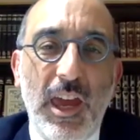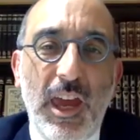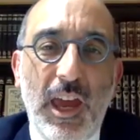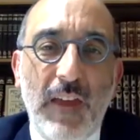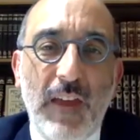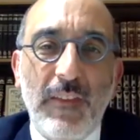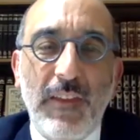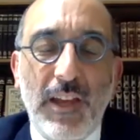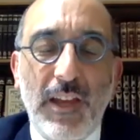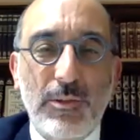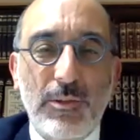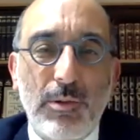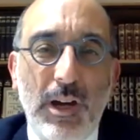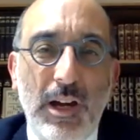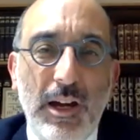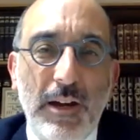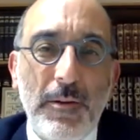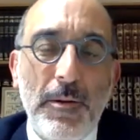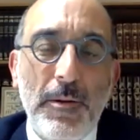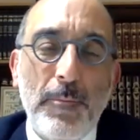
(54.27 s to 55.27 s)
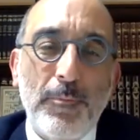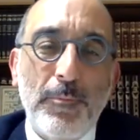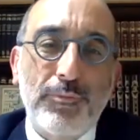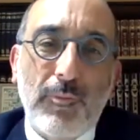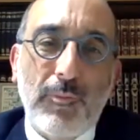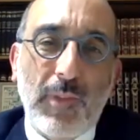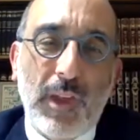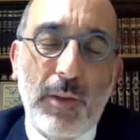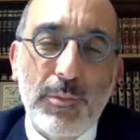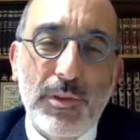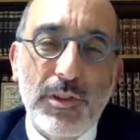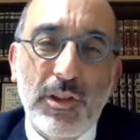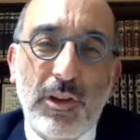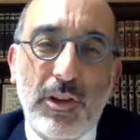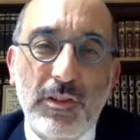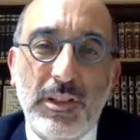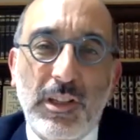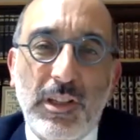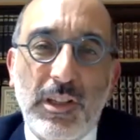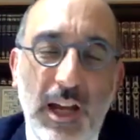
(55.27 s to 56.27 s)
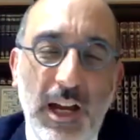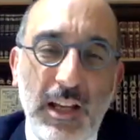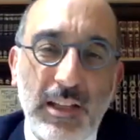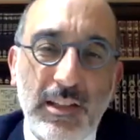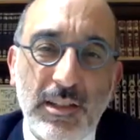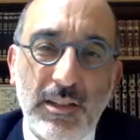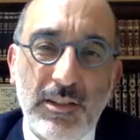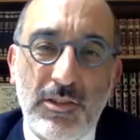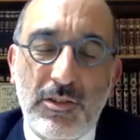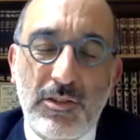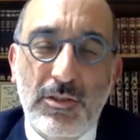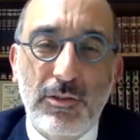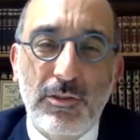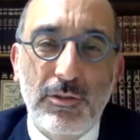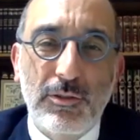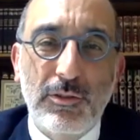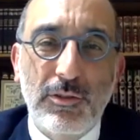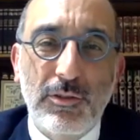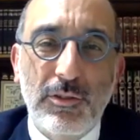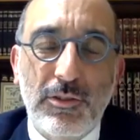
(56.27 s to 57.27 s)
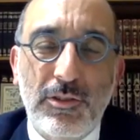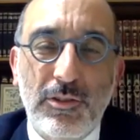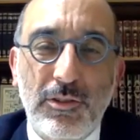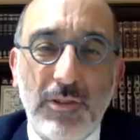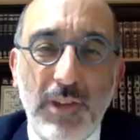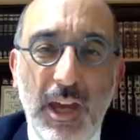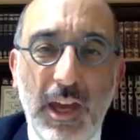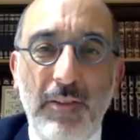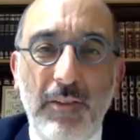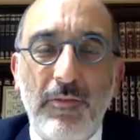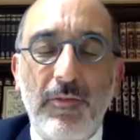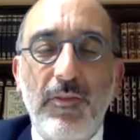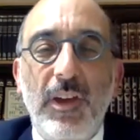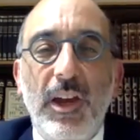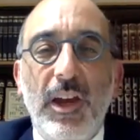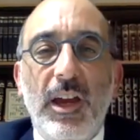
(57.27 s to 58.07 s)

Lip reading: and that's why I'm so delighted to have